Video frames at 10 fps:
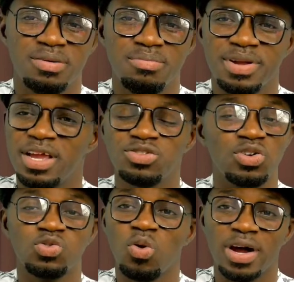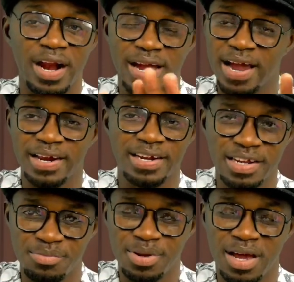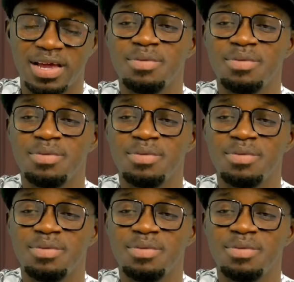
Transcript: Menyas was so a crack gun and Ibia,